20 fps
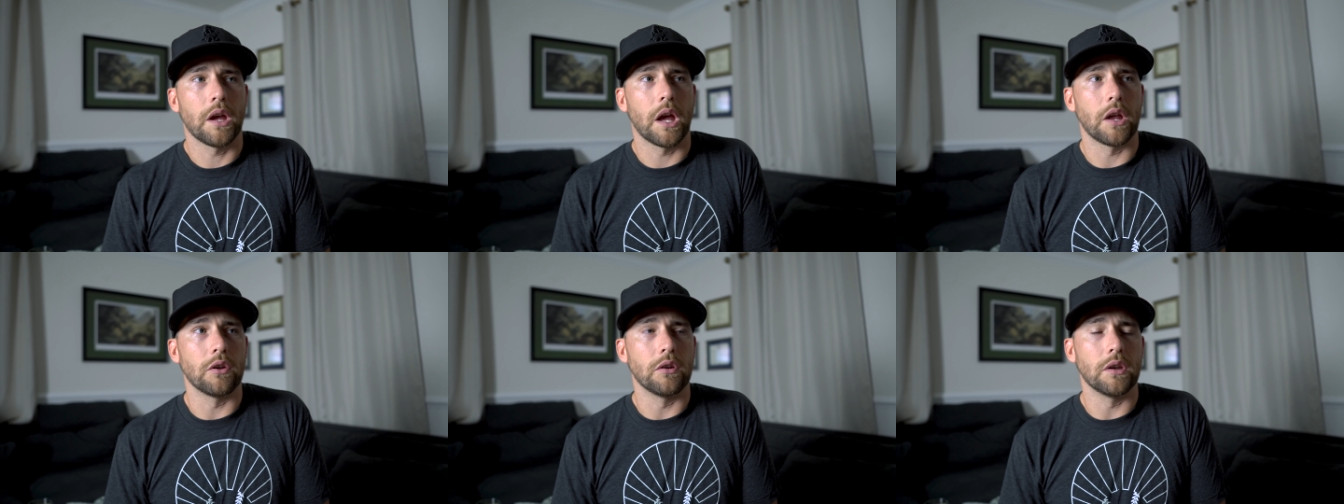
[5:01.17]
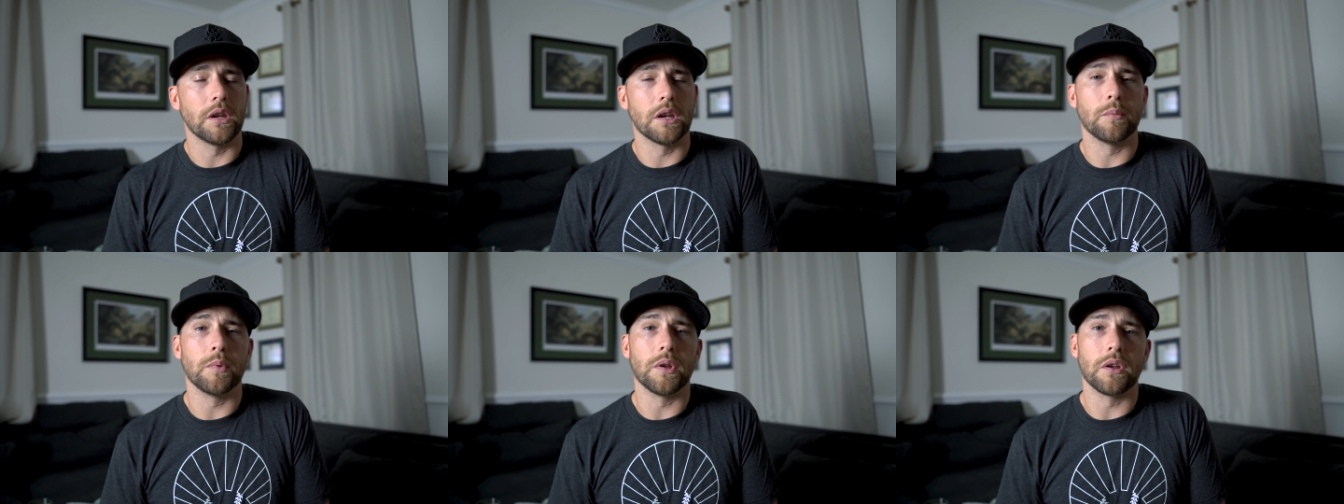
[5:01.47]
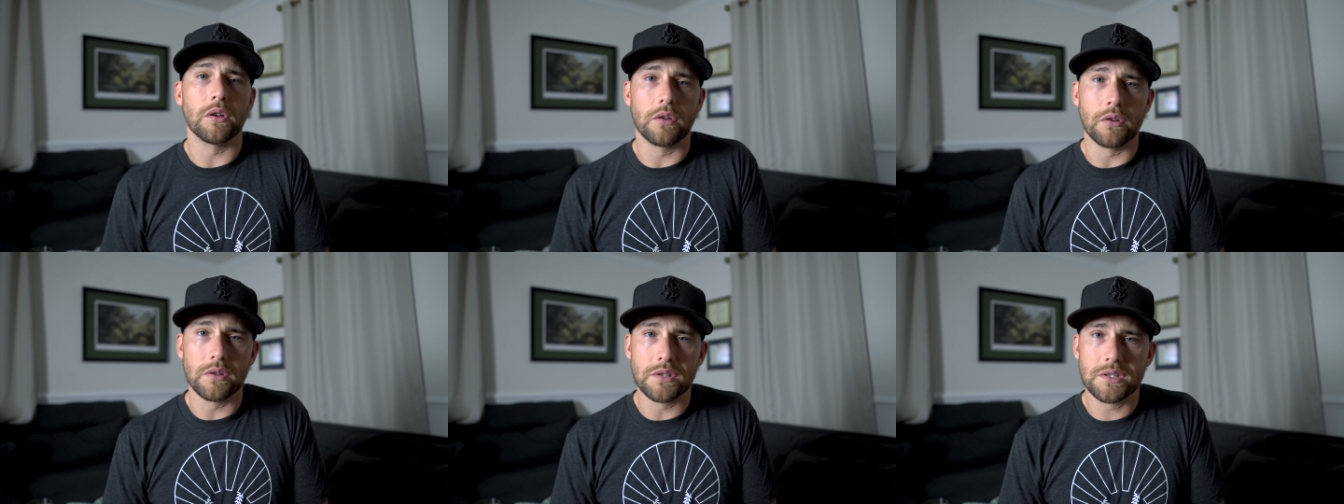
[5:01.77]
and you need to
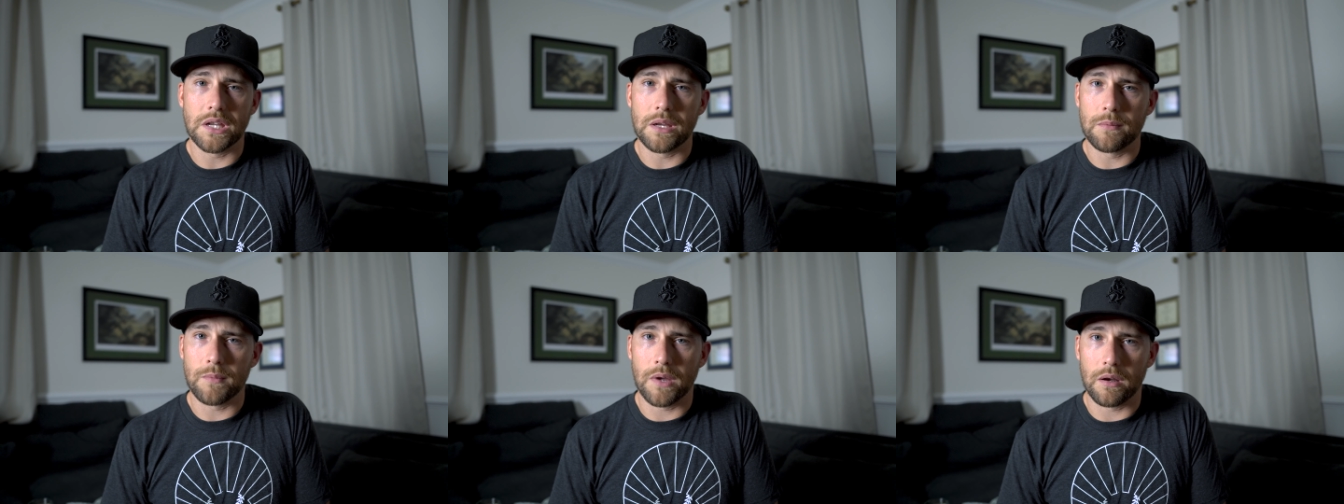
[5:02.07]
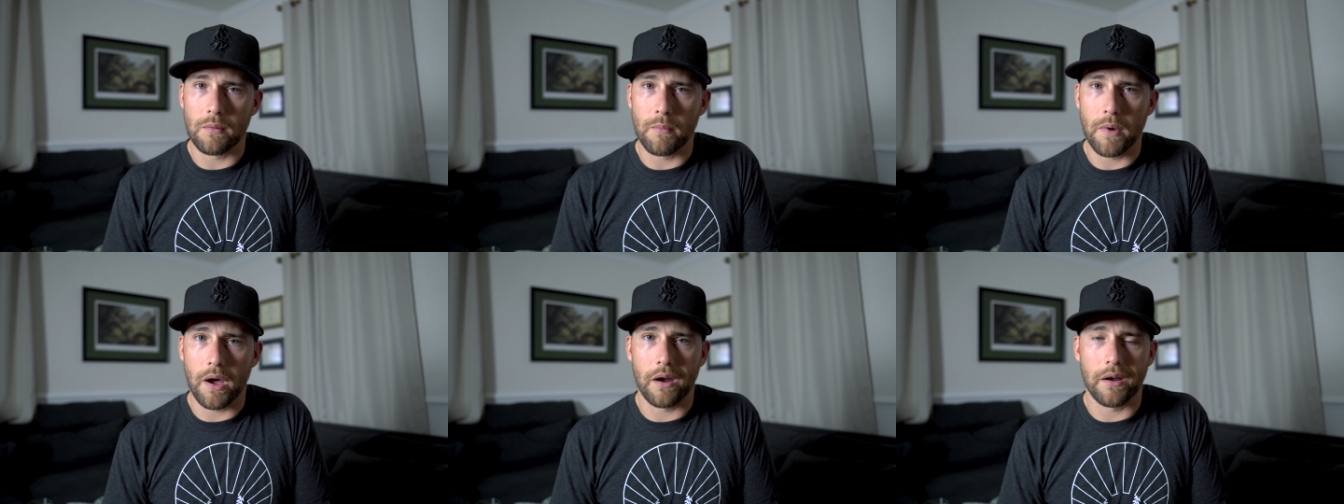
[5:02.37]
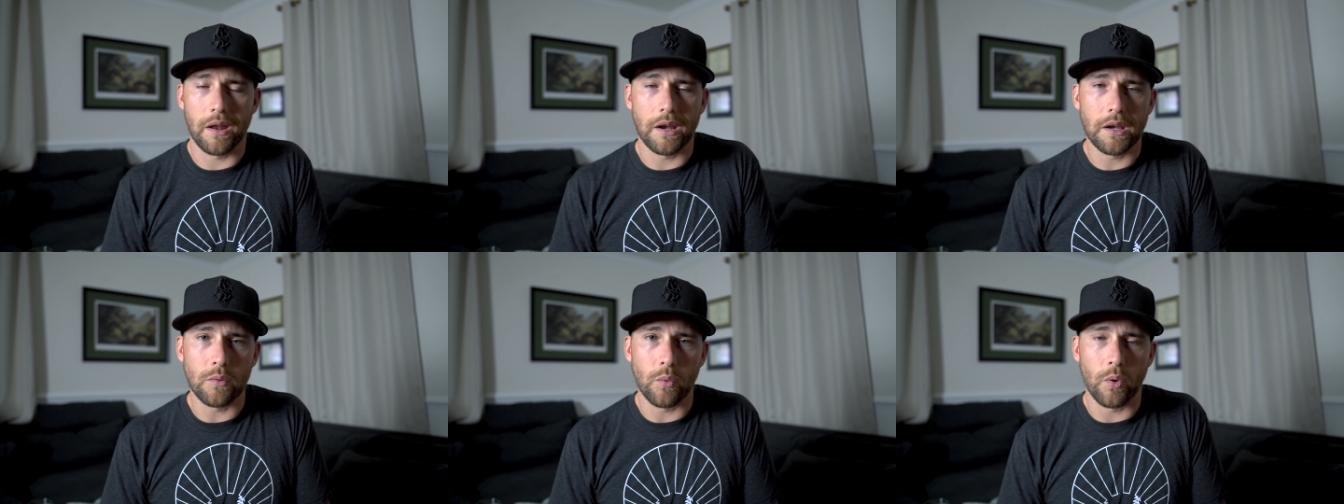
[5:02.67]
be a good teammate
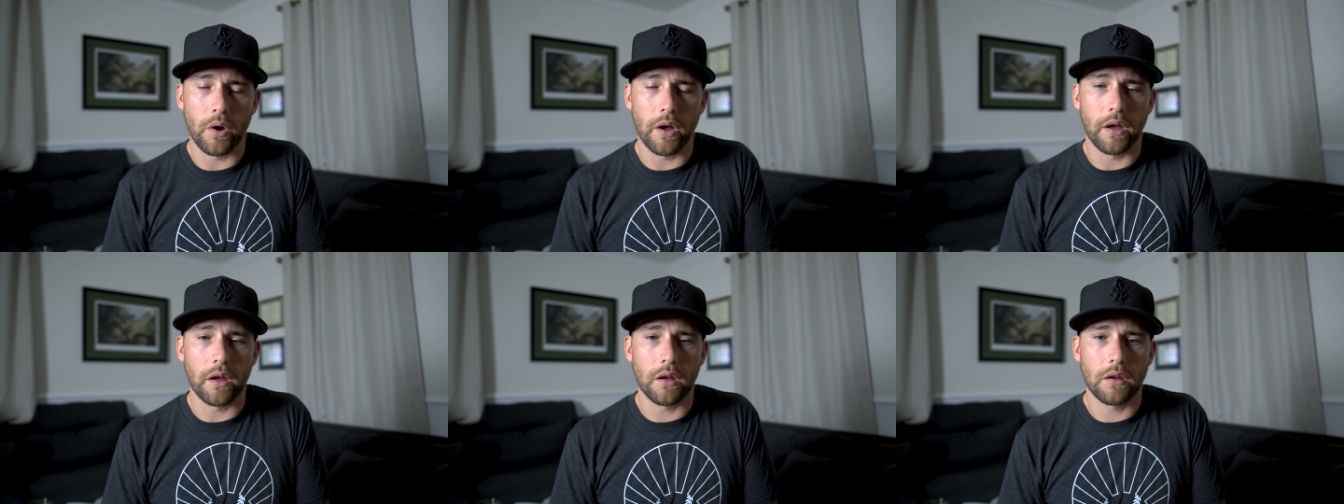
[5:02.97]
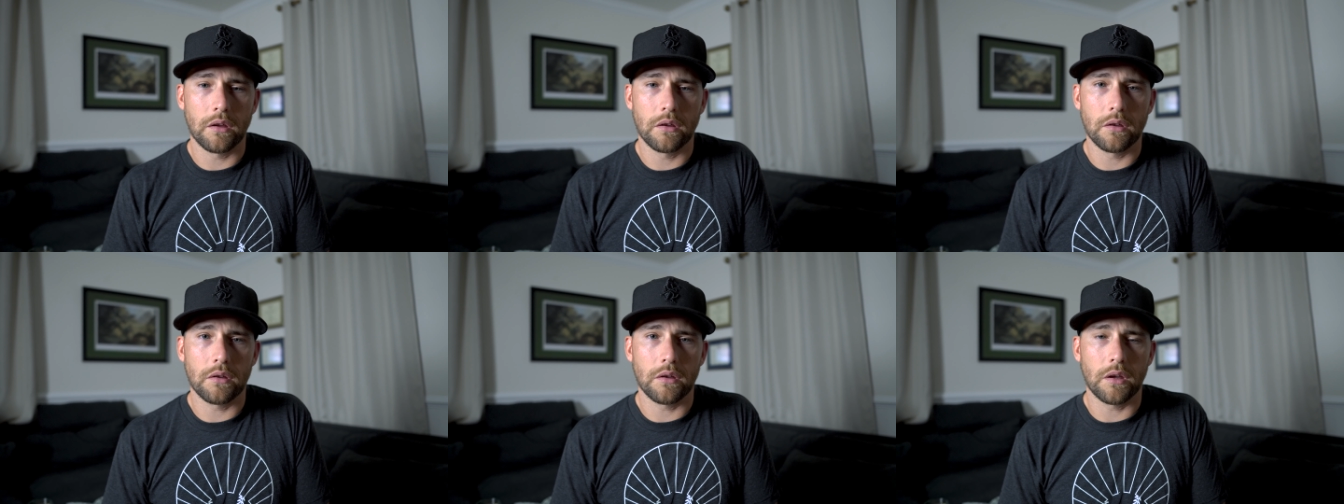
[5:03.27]
about it anyway.